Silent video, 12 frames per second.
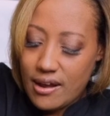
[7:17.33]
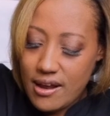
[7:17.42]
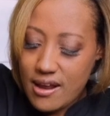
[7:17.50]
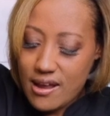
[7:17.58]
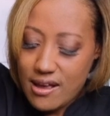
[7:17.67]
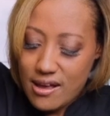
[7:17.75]

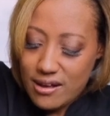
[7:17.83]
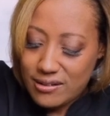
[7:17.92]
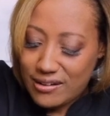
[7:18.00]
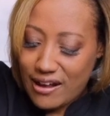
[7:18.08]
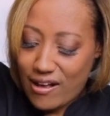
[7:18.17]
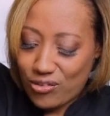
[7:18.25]
And
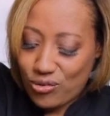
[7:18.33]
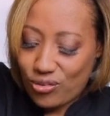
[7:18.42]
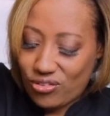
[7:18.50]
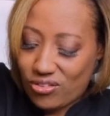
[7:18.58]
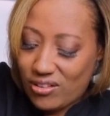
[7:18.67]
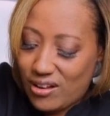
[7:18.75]
as you
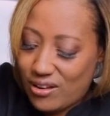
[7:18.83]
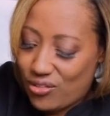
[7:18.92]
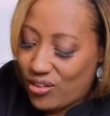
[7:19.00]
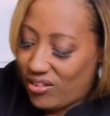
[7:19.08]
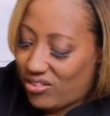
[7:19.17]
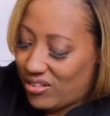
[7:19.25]
see,
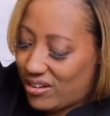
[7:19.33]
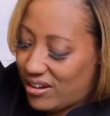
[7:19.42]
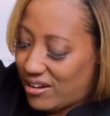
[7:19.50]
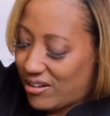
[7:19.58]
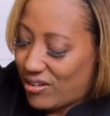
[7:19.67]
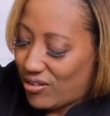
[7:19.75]
this
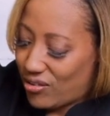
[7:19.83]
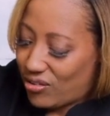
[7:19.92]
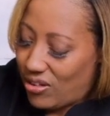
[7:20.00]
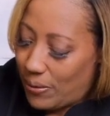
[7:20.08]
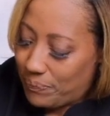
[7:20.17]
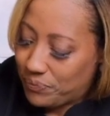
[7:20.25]

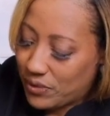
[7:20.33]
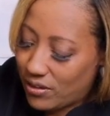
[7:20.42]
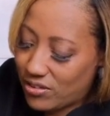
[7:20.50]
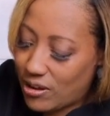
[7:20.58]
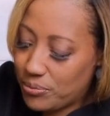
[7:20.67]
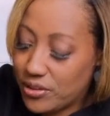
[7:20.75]
is
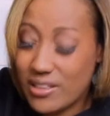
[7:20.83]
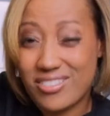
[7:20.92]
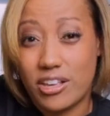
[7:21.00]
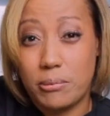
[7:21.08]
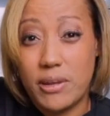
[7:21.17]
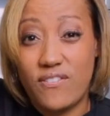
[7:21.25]
something that's
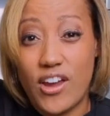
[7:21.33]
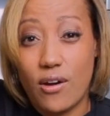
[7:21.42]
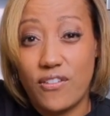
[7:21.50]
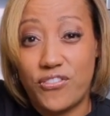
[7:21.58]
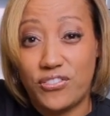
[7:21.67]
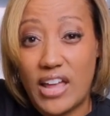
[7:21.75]
going to be very
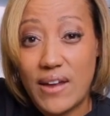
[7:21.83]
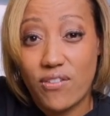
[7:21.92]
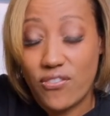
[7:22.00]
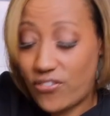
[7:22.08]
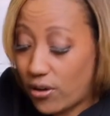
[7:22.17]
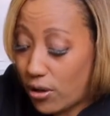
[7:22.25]

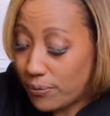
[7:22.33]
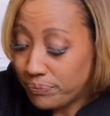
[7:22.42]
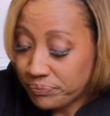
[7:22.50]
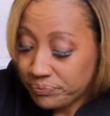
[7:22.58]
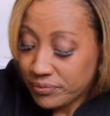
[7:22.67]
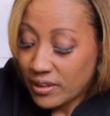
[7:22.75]
flavorful,
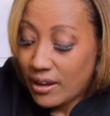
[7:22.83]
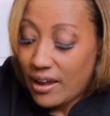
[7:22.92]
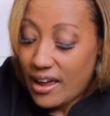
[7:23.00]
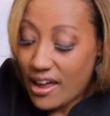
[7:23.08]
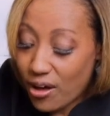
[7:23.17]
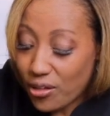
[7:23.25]

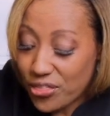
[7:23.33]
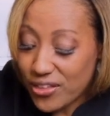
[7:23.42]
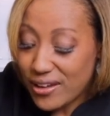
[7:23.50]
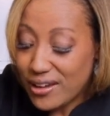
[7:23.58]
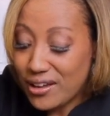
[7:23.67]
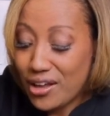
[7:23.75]

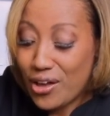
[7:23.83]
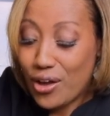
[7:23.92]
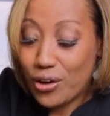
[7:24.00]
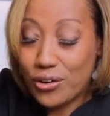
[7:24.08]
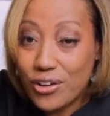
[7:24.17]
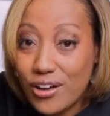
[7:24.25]
healthy,
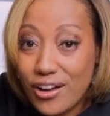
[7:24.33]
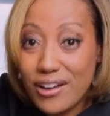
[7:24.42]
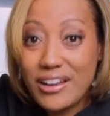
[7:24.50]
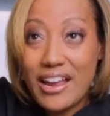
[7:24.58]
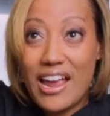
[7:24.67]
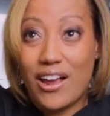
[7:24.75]

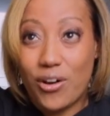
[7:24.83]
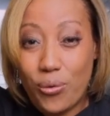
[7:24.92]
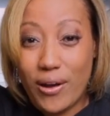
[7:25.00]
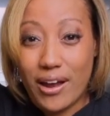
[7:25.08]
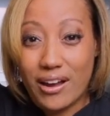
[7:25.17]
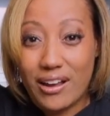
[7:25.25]
good, and
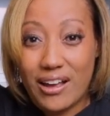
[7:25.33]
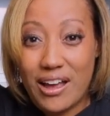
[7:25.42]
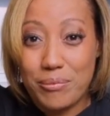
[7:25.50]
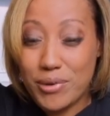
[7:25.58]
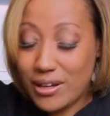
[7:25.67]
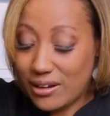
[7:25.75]
quick. I
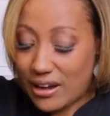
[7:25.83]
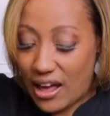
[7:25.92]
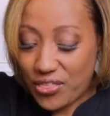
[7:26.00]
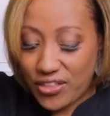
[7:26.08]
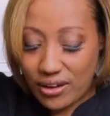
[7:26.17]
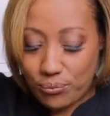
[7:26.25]
mean, I
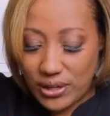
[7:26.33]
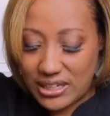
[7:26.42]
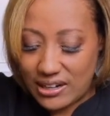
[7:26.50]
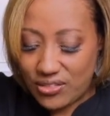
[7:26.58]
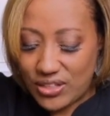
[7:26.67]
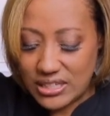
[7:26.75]
think we
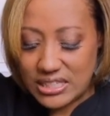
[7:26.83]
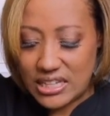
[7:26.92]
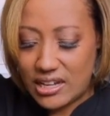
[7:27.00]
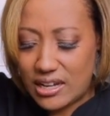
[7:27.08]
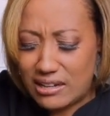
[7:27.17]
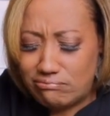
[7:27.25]
did this
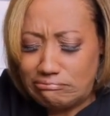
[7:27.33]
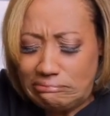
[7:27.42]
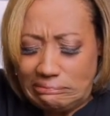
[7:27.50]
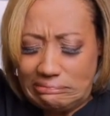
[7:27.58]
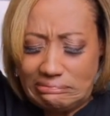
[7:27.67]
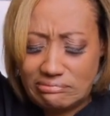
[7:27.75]
in,
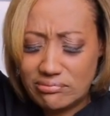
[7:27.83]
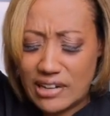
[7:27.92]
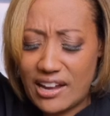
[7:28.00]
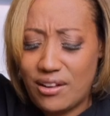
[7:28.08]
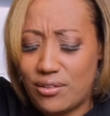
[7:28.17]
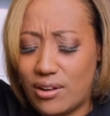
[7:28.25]

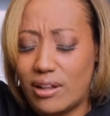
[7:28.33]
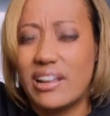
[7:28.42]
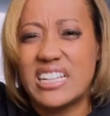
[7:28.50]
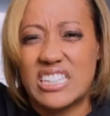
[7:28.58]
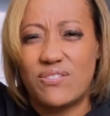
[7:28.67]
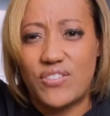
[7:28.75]

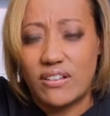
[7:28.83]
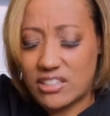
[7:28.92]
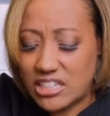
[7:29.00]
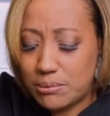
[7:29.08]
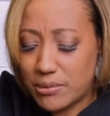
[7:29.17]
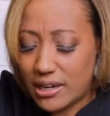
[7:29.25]
less than
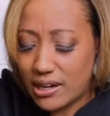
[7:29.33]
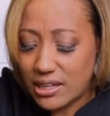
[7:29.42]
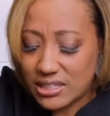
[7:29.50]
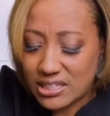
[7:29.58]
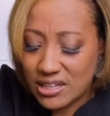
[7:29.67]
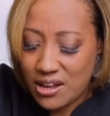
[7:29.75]
15
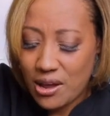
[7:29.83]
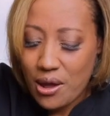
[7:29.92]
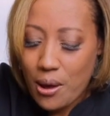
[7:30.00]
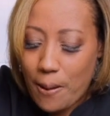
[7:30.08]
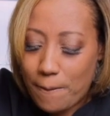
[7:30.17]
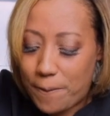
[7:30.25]
minutes.
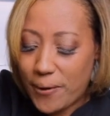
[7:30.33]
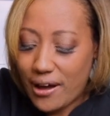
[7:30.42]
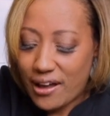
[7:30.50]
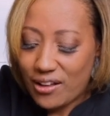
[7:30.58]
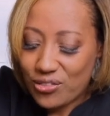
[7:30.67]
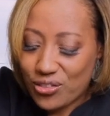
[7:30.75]

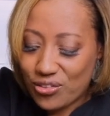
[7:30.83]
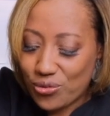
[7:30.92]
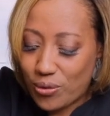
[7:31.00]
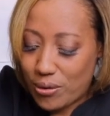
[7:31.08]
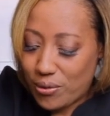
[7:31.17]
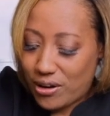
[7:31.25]
But this is
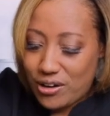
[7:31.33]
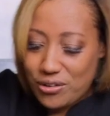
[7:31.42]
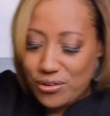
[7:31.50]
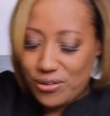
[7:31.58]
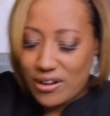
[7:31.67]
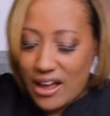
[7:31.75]
what we're going to
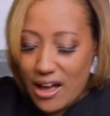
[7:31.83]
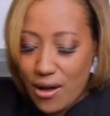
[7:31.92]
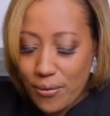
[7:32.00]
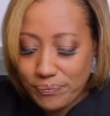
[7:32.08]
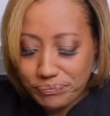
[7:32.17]
do now.